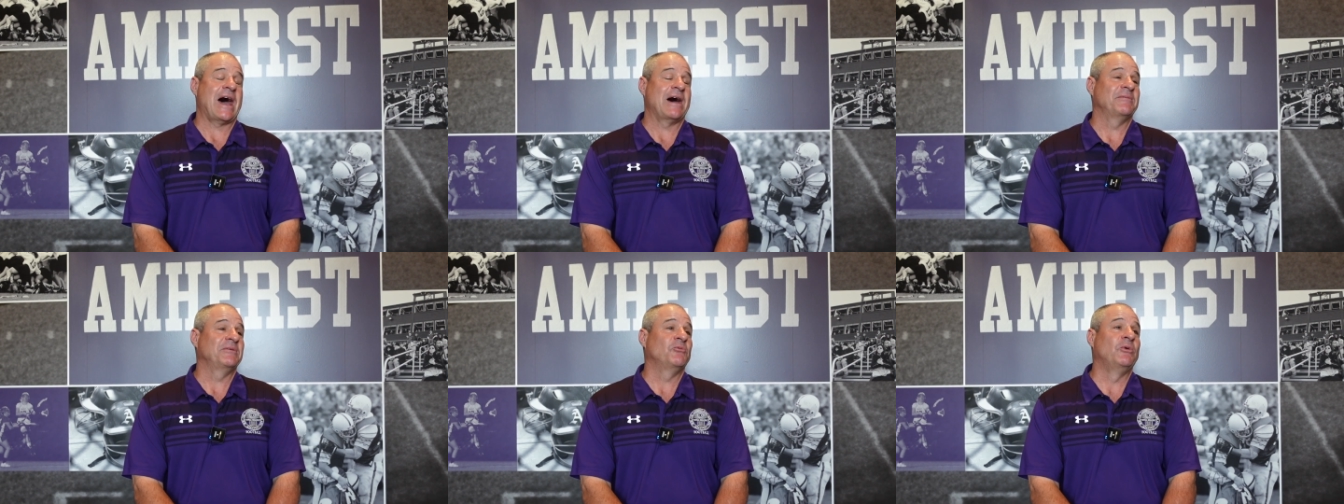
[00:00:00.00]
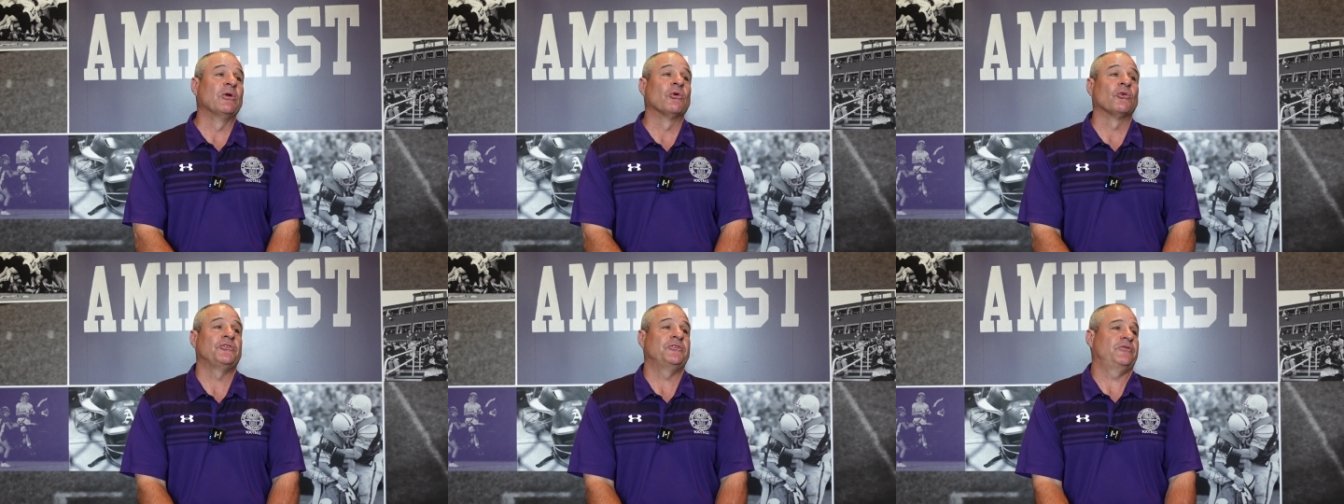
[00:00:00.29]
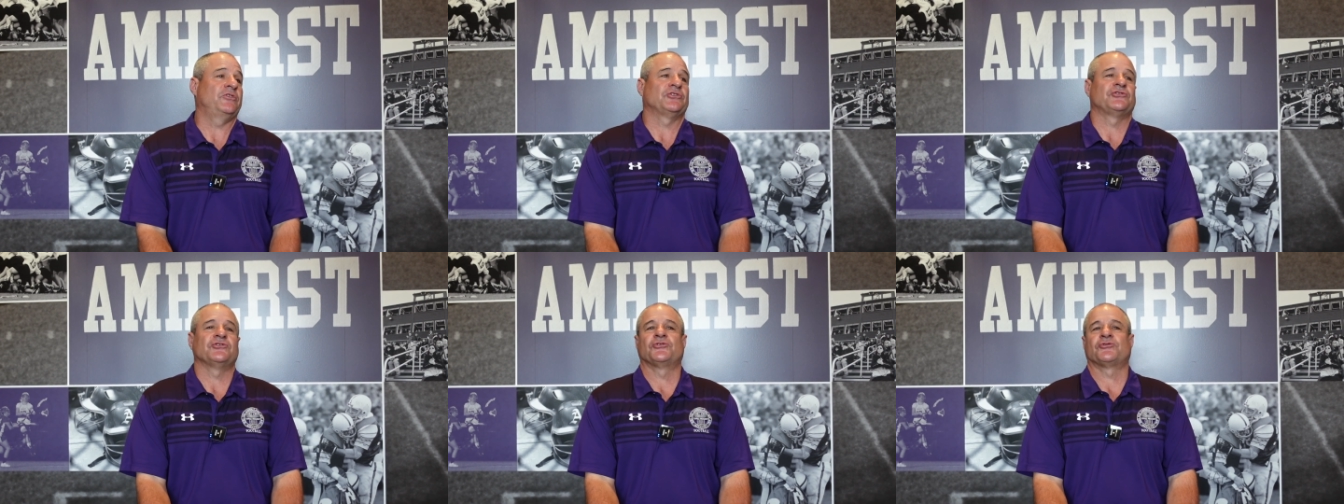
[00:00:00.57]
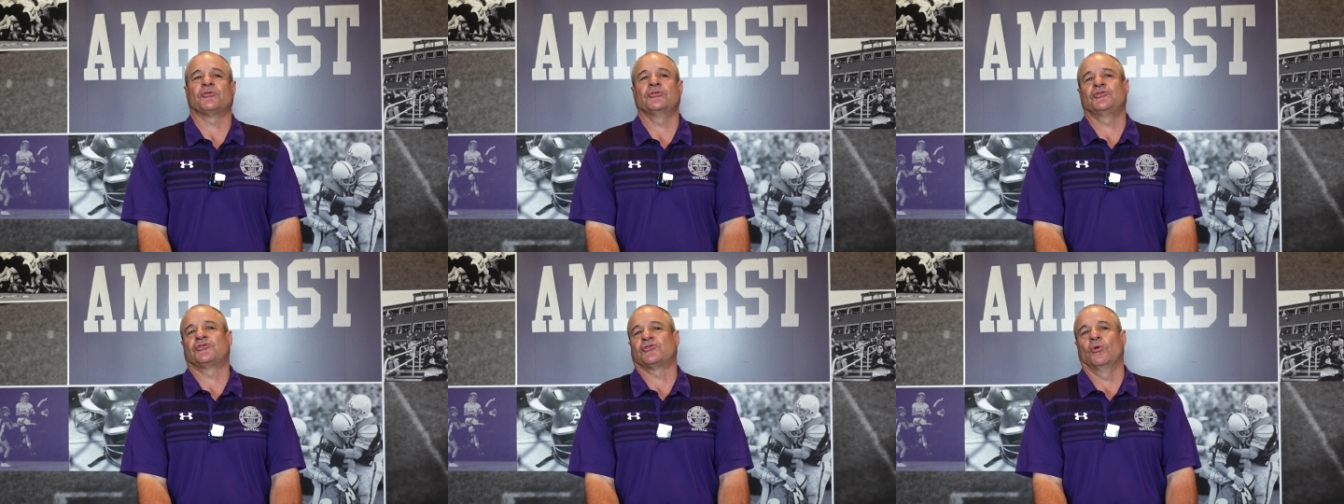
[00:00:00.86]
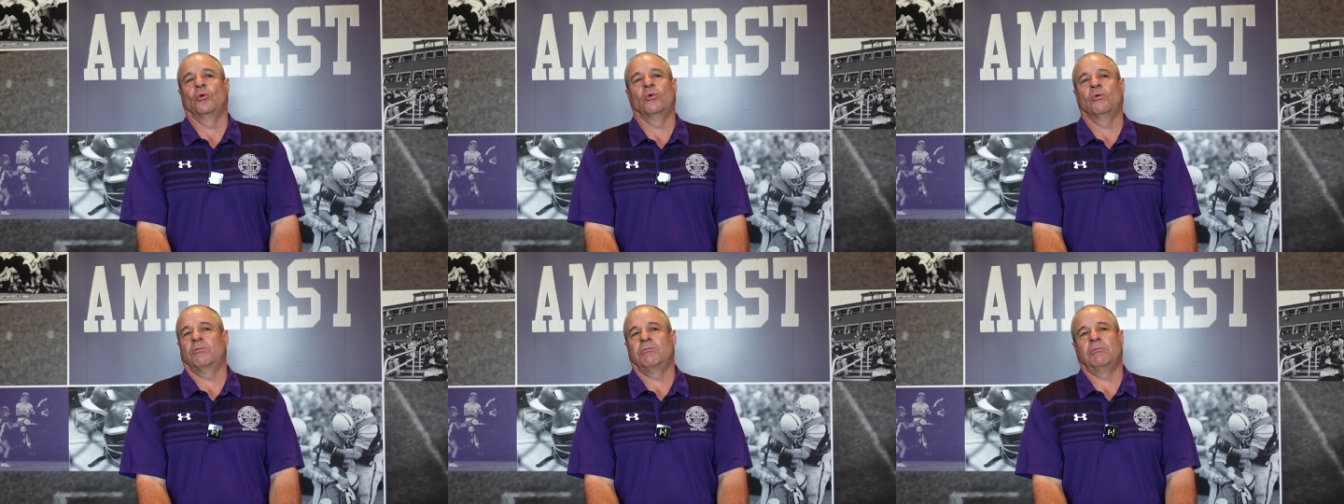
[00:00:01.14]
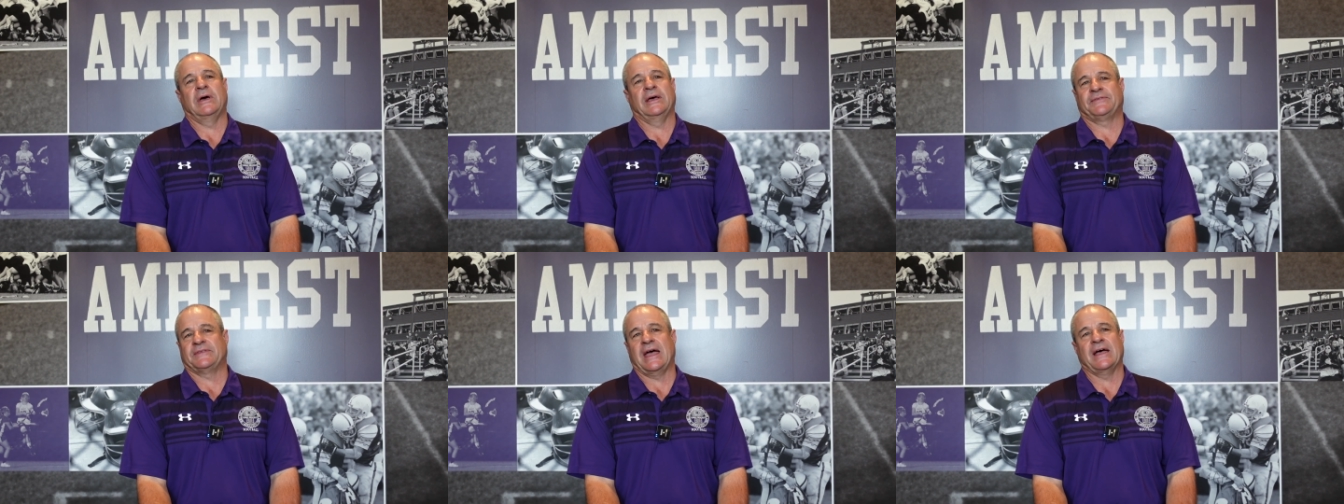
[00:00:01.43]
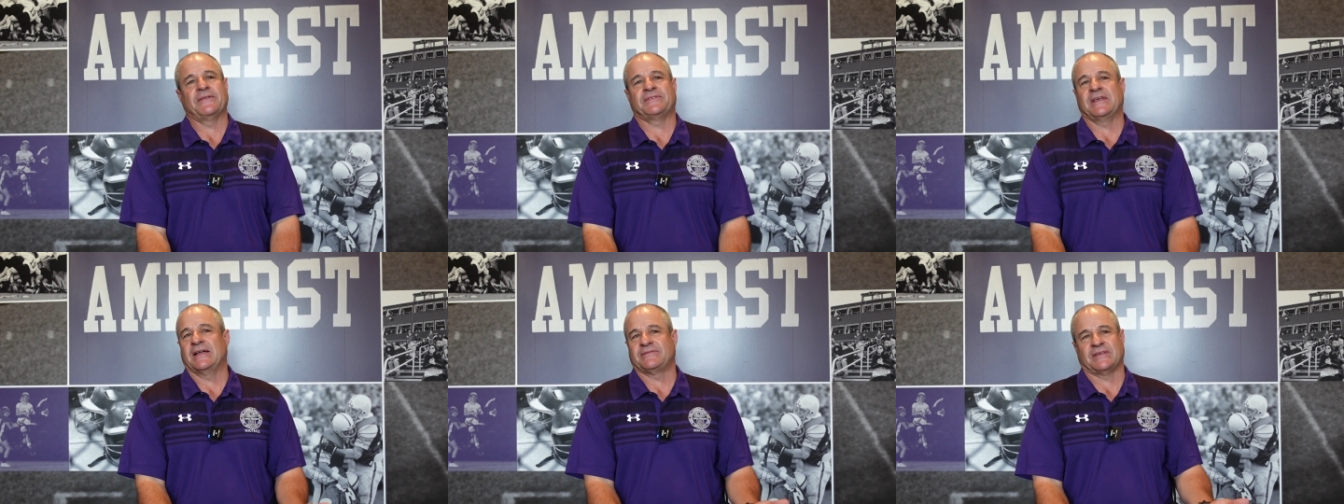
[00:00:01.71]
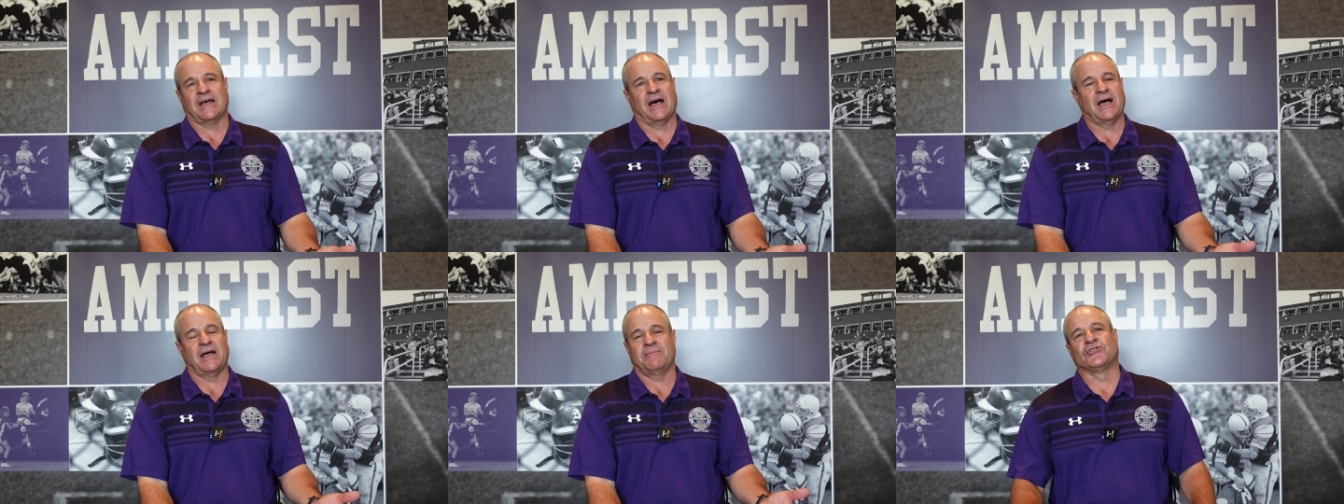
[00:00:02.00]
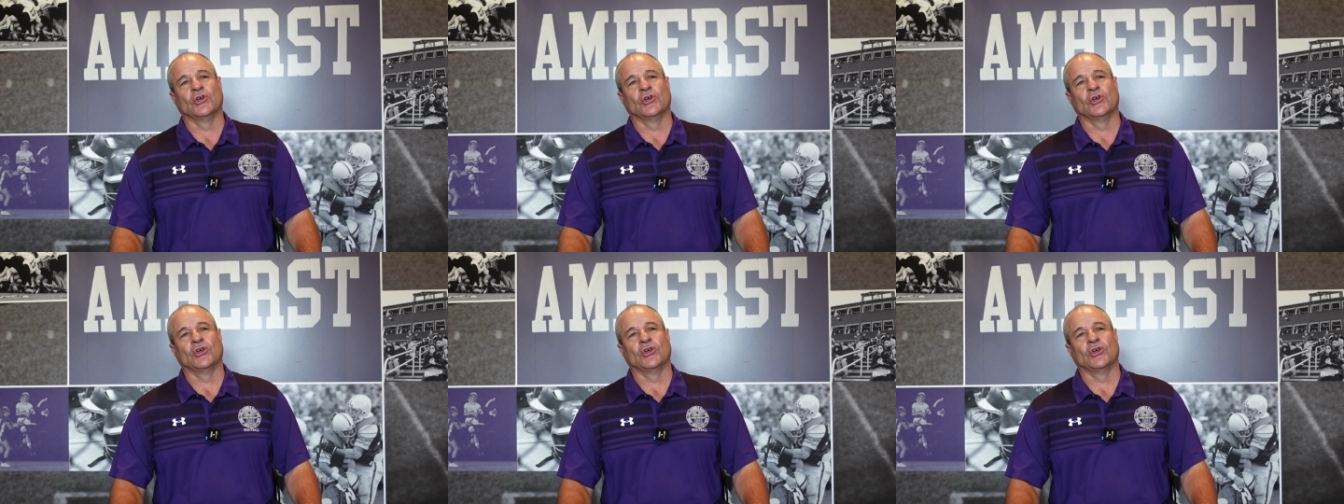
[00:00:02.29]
I mean, we were Division III school at that time.